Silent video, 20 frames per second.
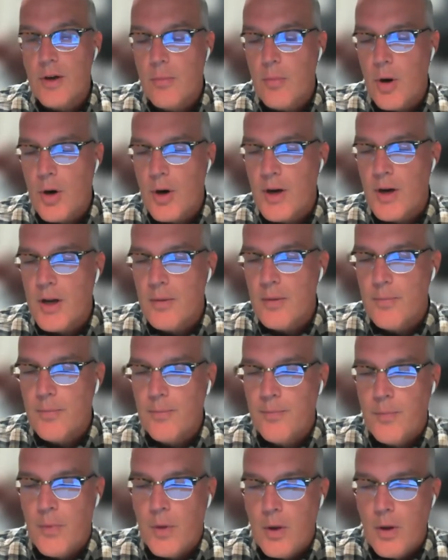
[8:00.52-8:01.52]
our market.
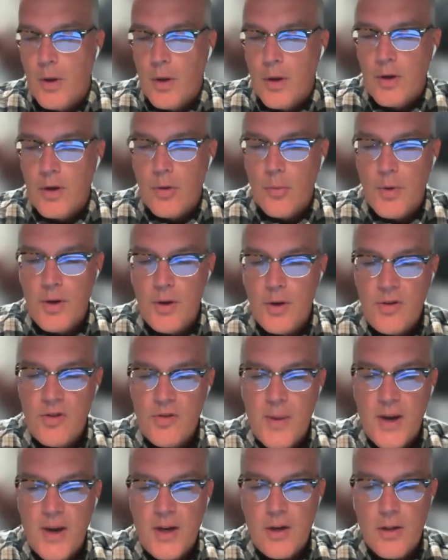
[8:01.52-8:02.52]
To reduce
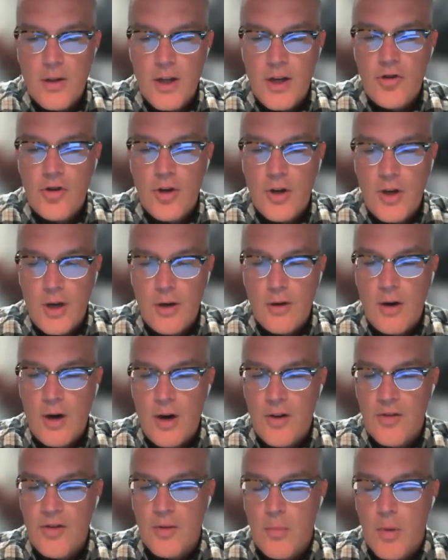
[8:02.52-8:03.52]
speculation in our
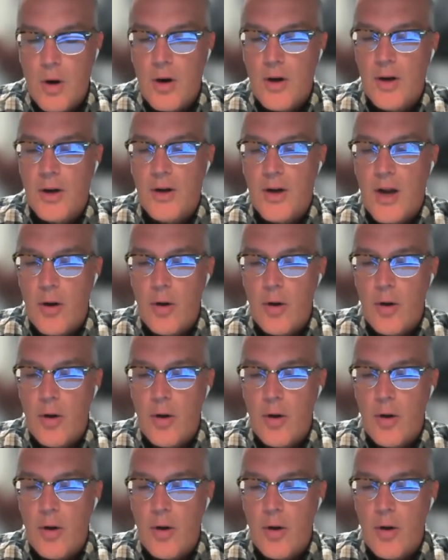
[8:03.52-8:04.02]
housing market,